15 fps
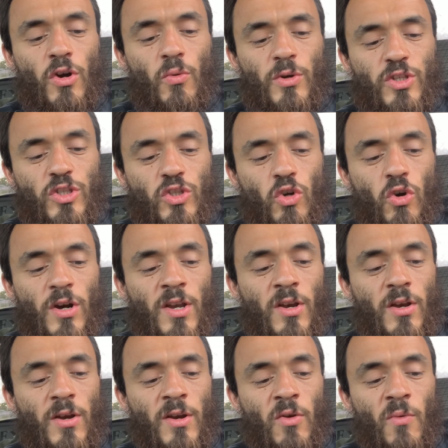was sore
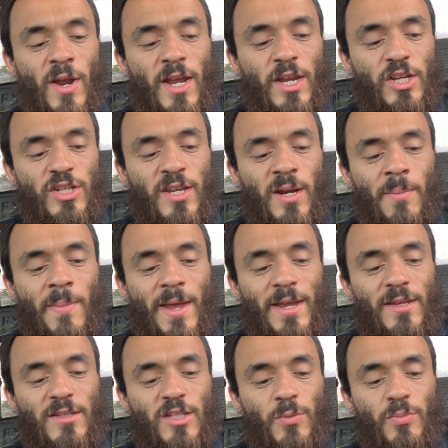enraged and amazed to